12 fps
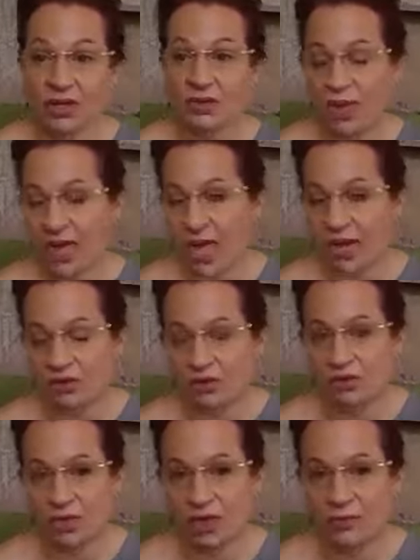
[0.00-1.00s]
we had a
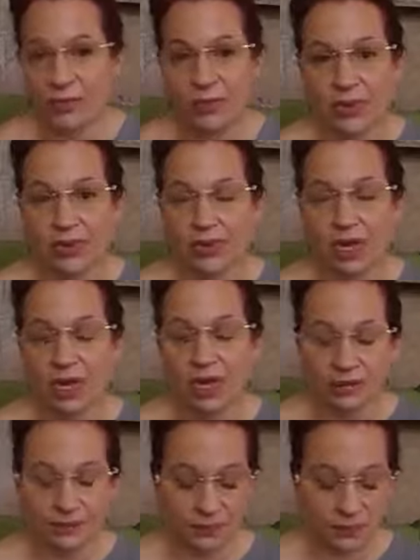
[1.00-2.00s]
dream about
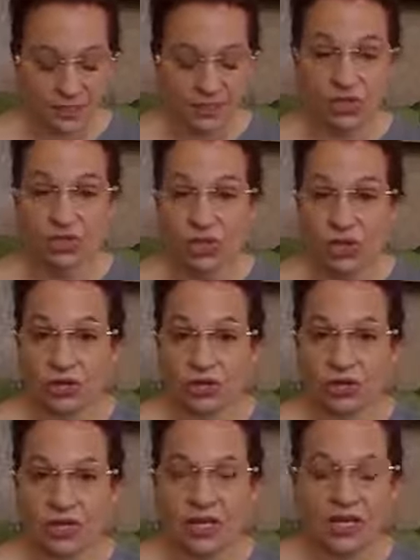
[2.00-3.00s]
um, the church,